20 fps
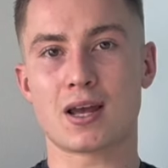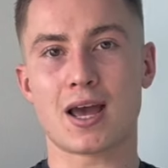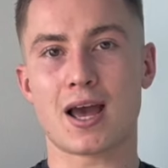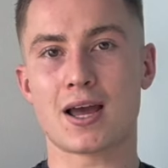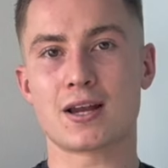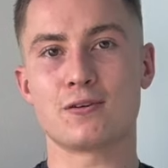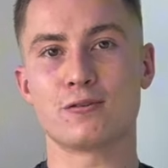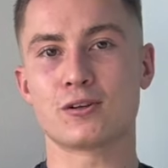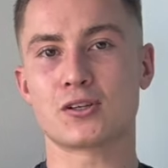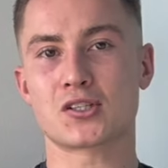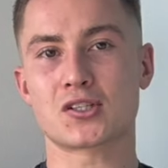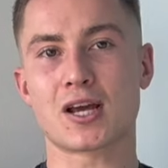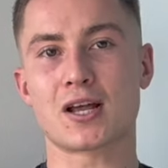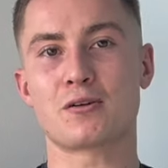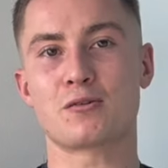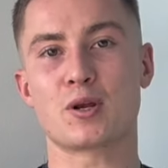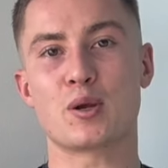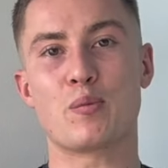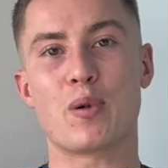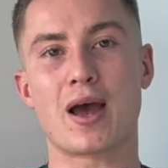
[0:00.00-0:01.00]
annual
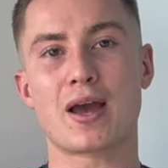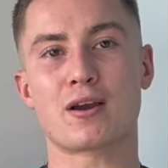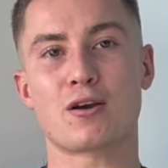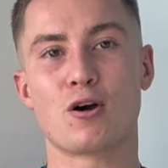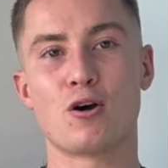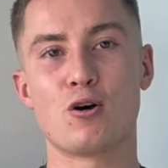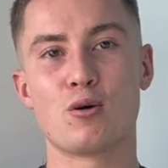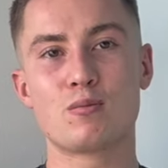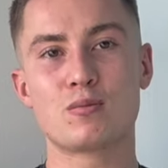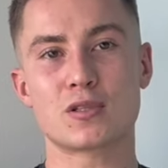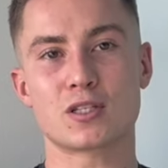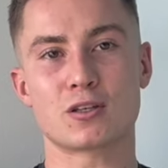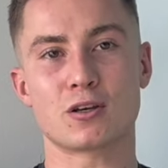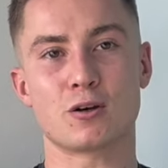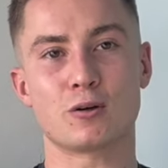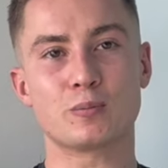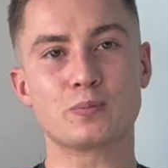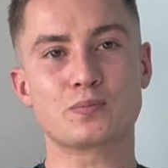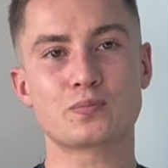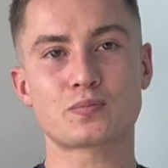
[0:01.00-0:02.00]
salary back home.
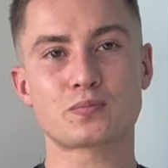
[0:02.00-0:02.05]
So,